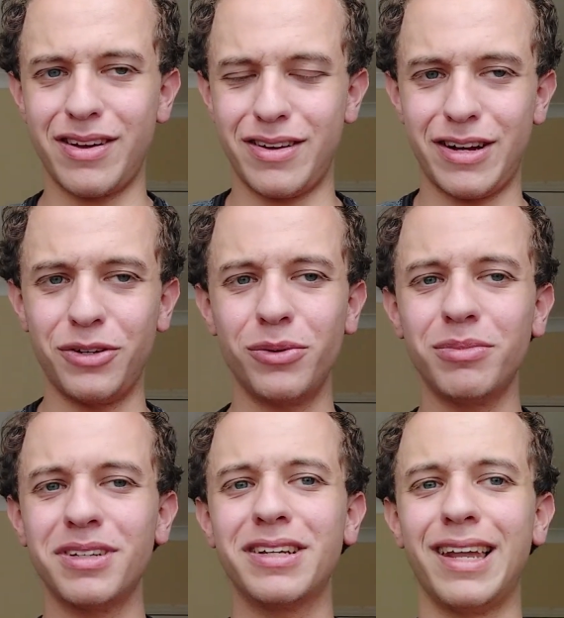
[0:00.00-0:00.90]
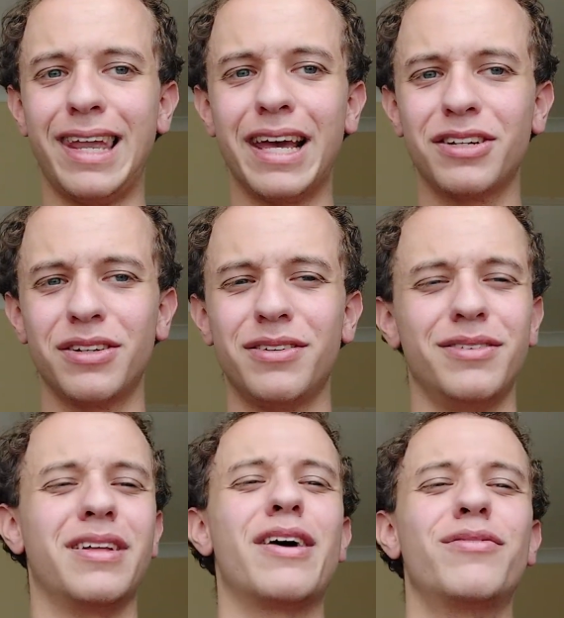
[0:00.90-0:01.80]
I know I'm gonna
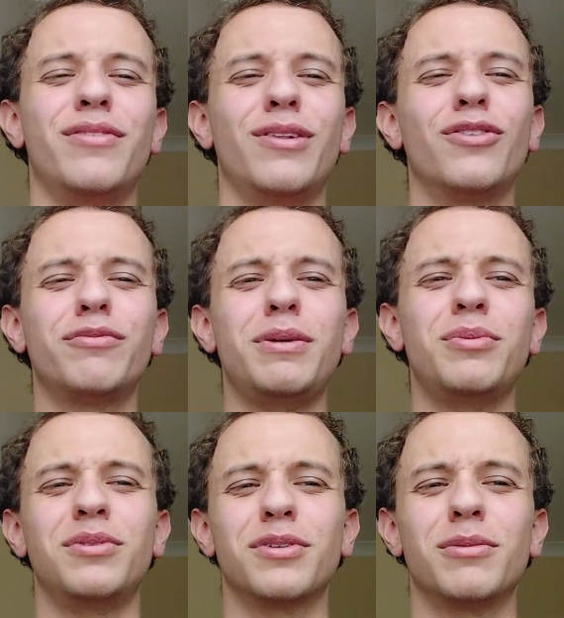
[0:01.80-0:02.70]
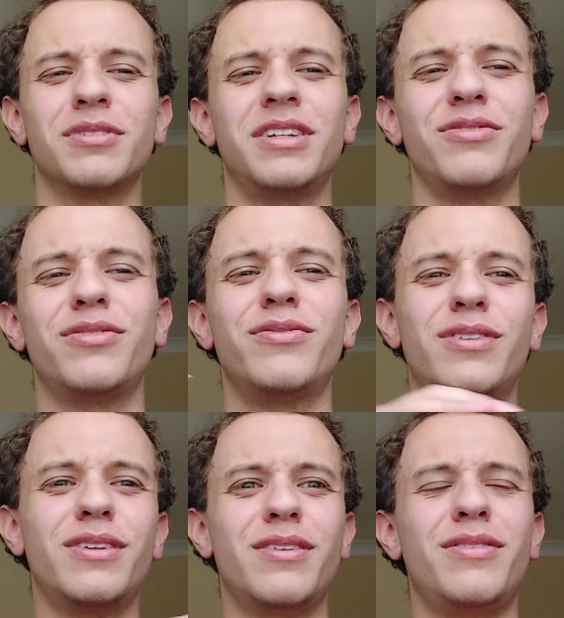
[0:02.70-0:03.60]
have a lot of people in the if
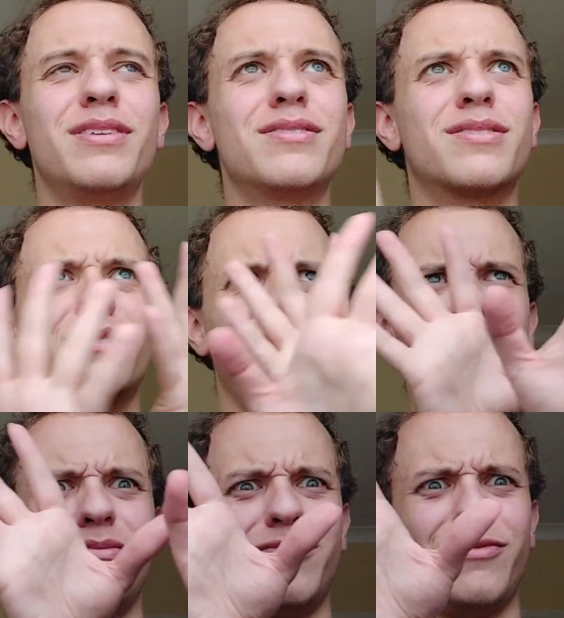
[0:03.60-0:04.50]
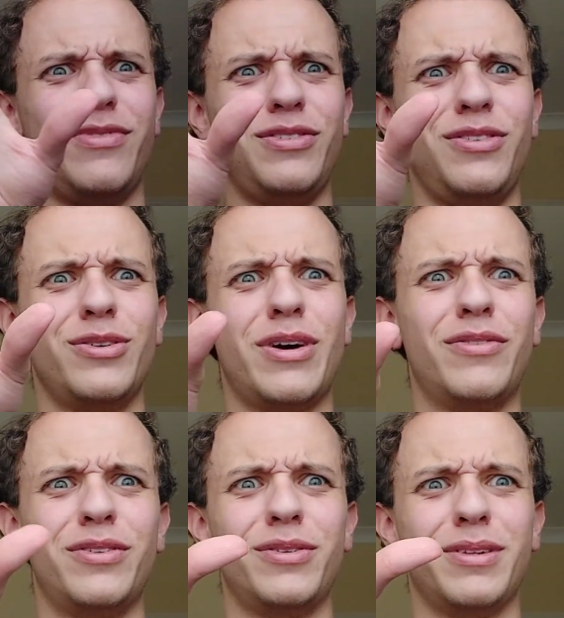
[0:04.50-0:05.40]
this video
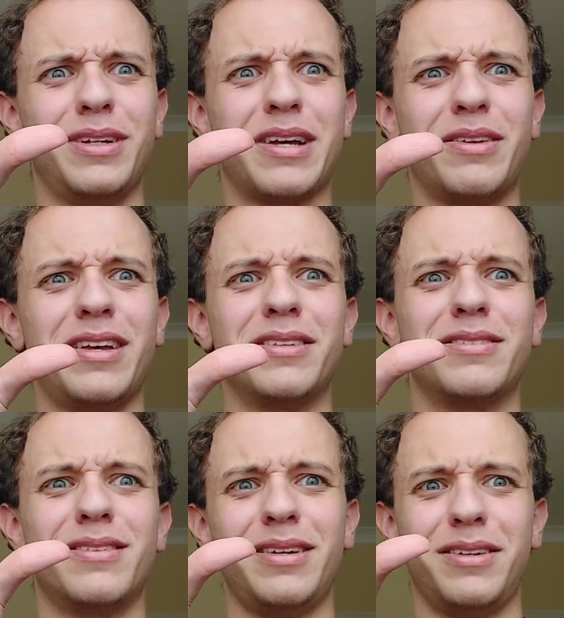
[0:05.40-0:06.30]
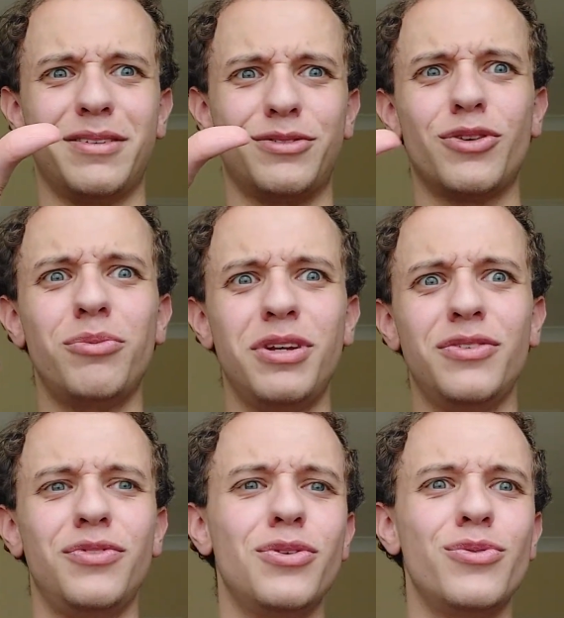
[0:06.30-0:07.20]
ever like gets like so many
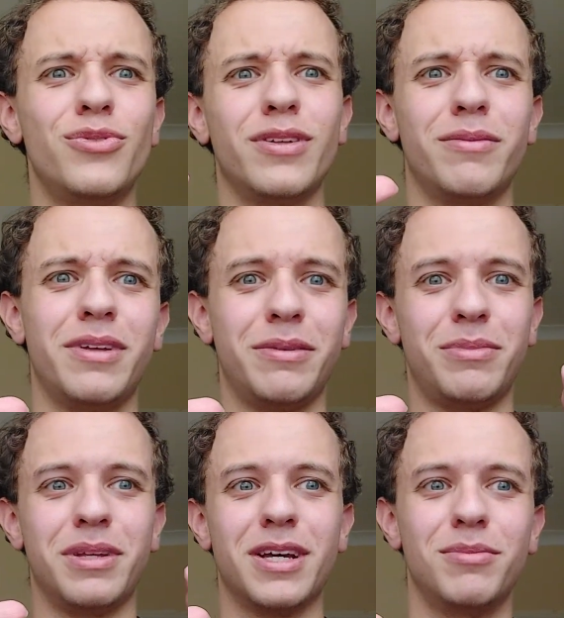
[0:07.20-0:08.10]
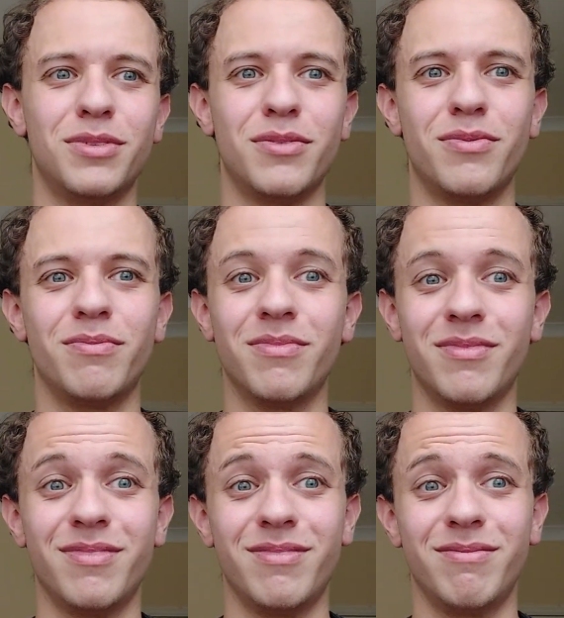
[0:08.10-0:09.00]
views that it becomes, if
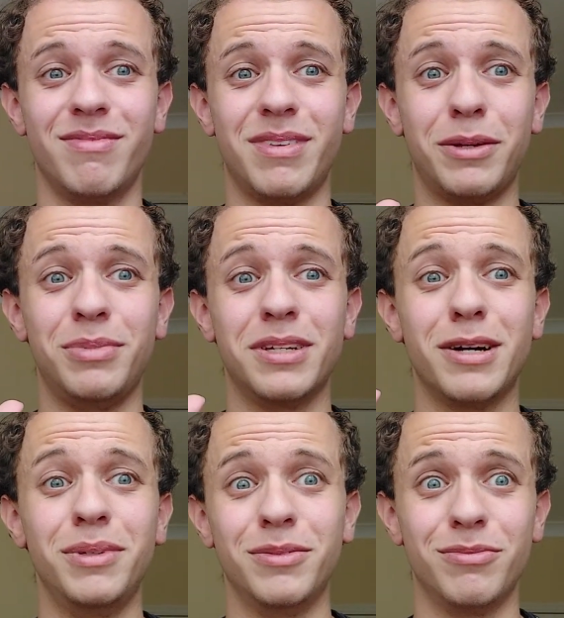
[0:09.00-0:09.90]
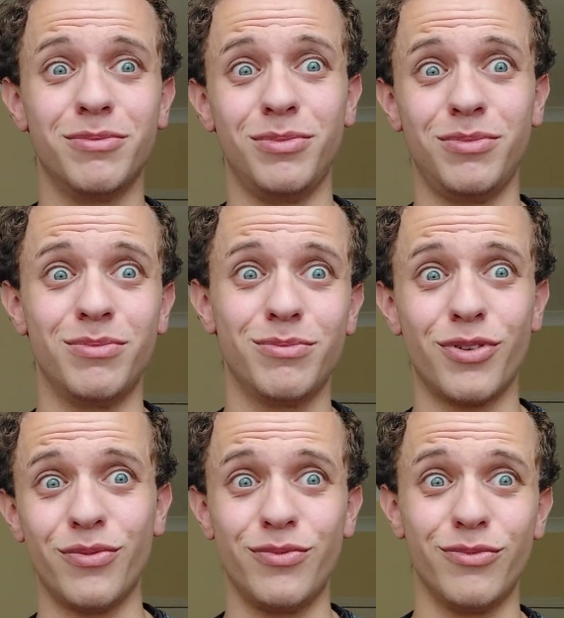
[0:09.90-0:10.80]
I become a
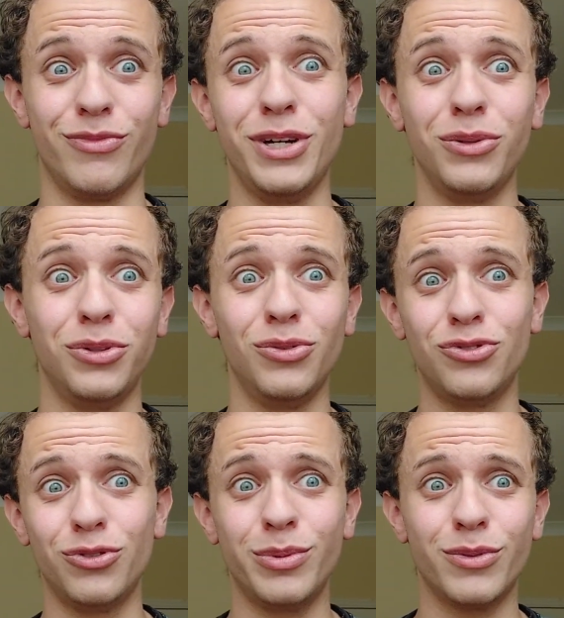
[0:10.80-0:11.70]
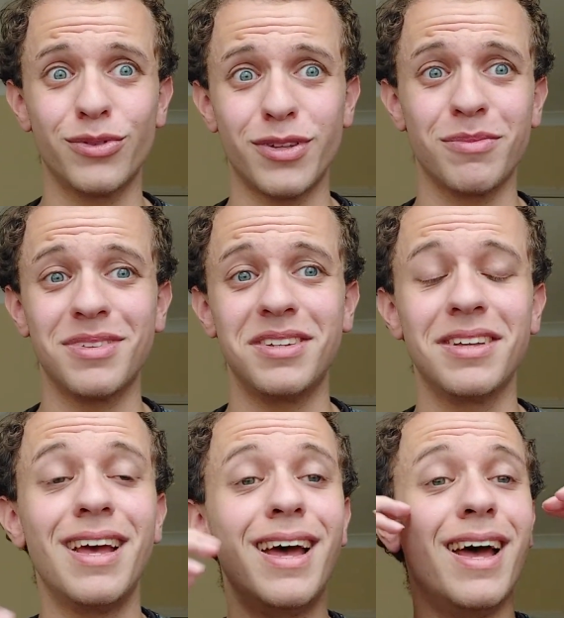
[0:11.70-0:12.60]
real YouTuber or something,
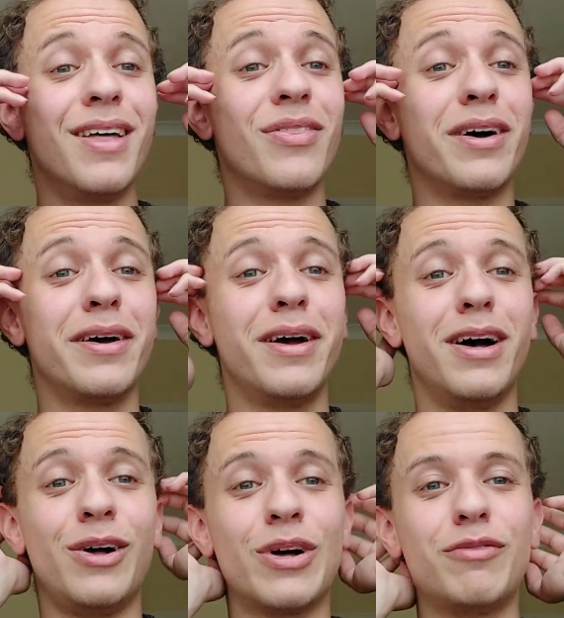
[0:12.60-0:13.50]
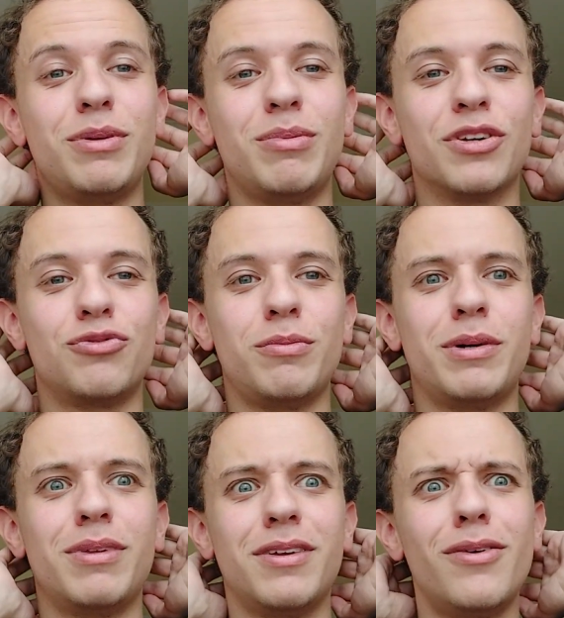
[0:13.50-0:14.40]
that I'll have people lecturing
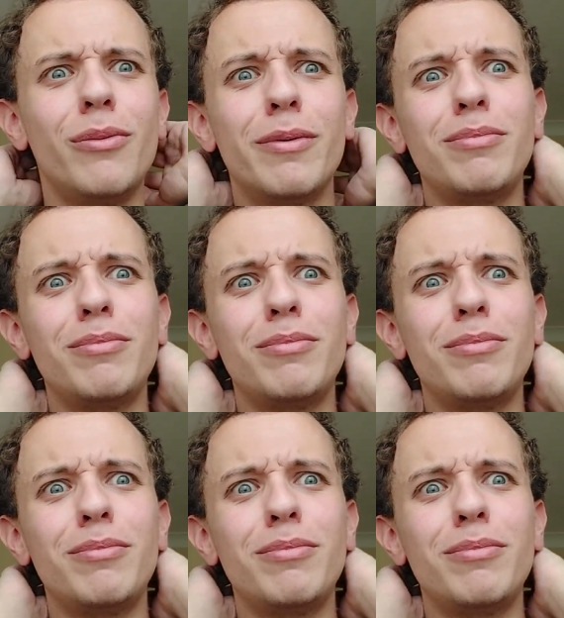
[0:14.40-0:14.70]
about like, oh, but